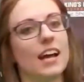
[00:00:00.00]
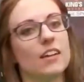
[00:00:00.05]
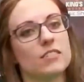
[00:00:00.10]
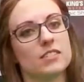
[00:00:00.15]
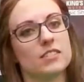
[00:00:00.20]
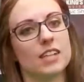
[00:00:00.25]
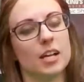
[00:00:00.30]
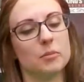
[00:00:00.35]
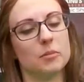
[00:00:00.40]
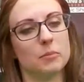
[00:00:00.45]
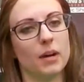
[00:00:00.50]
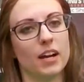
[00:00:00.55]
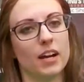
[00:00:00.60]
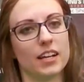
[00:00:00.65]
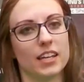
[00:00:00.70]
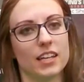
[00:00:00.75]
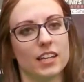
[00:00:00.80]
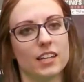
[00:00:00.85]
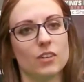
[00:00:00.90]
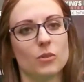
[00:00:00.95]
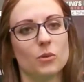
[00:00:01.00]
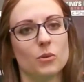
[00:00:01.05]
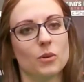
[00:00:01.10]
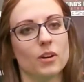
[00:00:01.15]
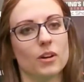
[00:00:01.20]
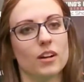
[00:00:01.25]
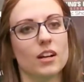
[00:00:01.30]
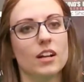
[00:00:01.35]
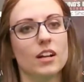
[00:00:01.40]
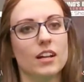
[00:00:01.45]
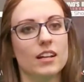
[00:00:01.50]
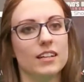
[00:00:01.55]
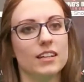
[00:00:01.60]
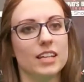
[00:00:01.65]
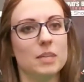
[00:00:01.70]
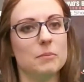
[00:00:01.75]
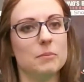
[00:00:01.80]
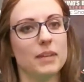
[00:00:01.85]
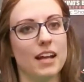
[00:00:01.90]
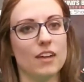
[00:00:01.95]
outside pocket or
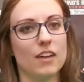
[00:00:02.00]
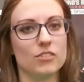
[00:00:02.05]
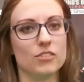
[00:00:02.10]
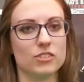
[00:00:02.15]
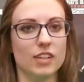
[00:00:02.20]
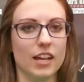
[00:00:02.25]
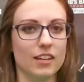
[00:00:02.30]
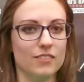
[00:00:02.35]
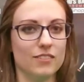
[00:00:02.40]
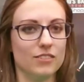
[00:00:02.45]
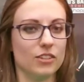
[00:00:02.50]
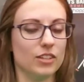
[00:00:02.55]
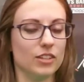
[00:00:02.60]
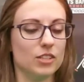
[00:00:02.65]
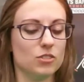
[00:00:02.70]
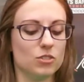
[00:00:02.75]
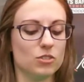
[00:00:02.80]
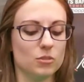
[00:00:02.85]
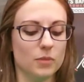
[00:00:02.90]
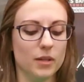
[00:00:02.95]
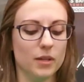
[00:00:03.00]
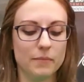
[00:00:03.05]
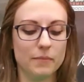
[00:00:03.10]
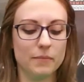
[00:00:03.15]
keep it outside of your instrument.